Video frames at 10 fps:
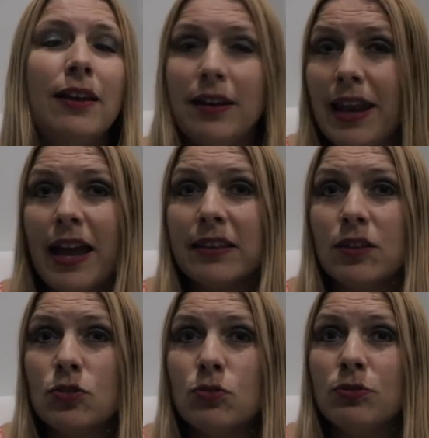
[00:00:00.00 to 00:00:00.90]
like
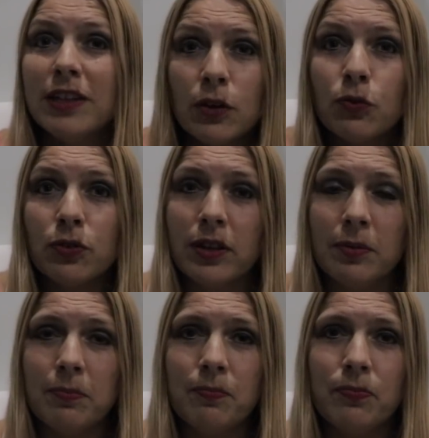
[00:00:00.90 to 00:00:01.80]
that you did for them?